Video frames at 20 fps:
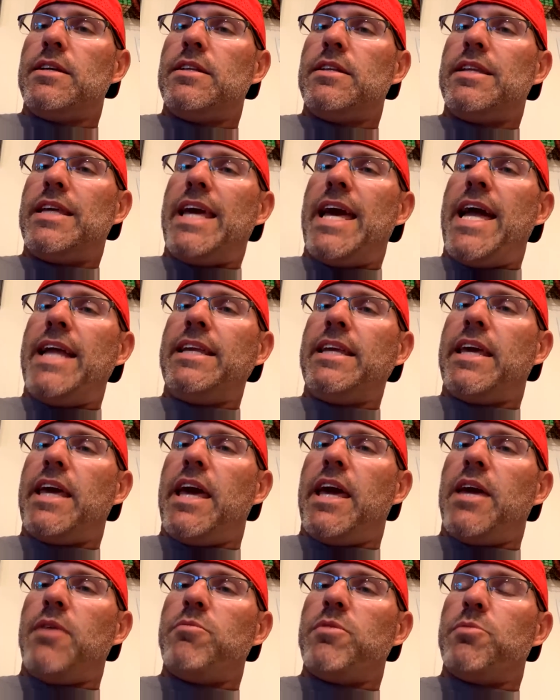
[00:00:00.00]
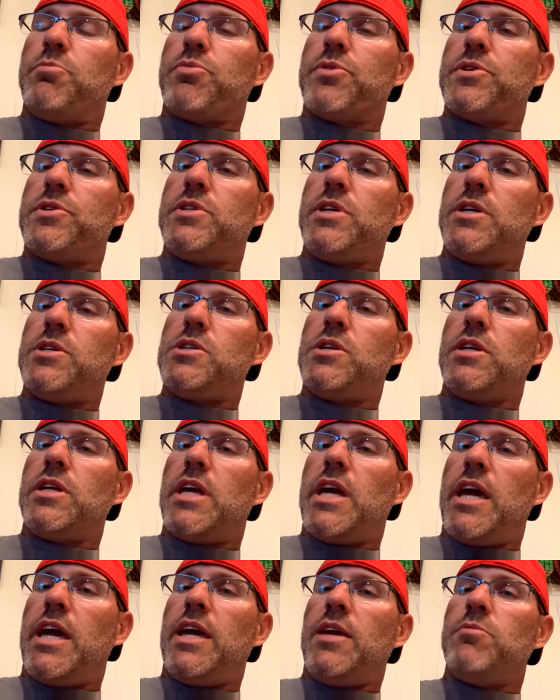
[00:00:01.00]
the end game, the precision
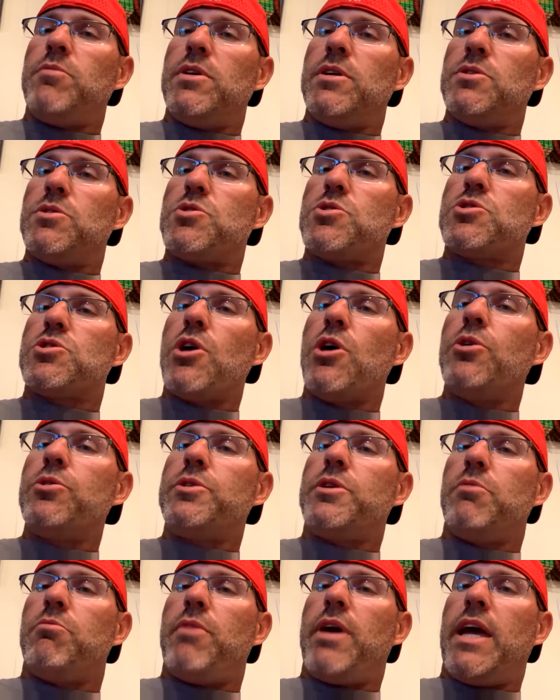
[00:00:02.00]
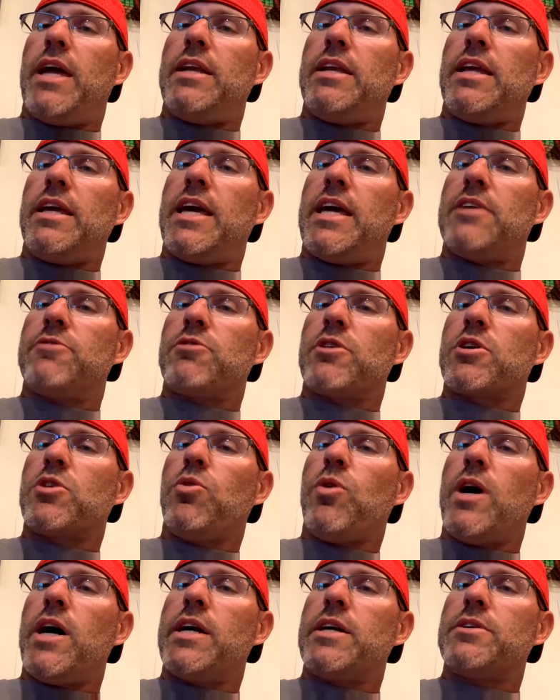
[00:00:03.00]
game, is so demanding and it
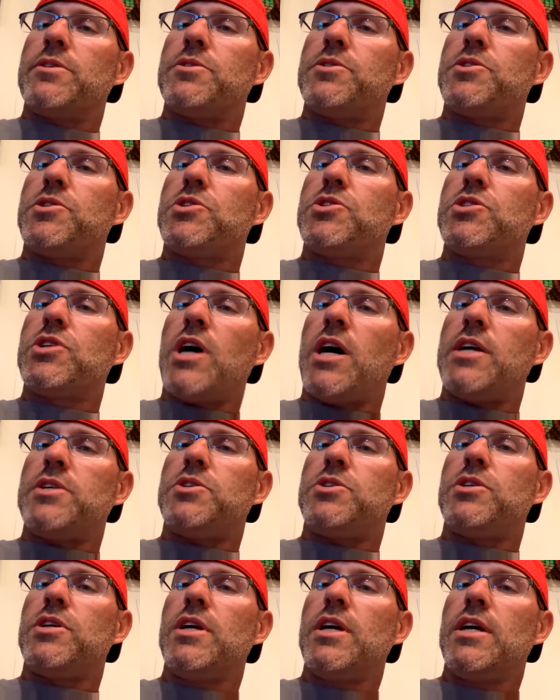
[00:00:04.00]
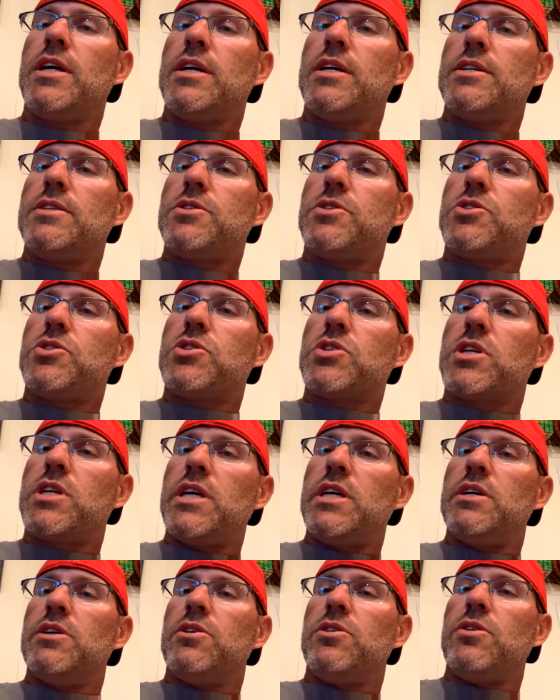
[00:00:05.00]
requires such
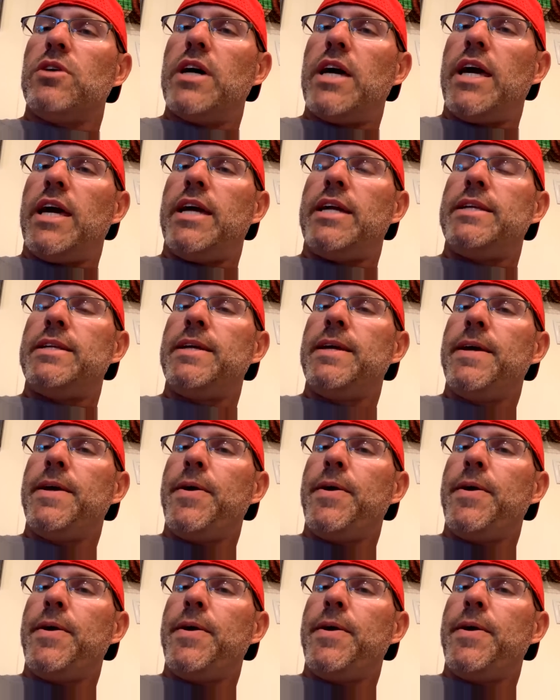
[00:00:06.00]
skill, and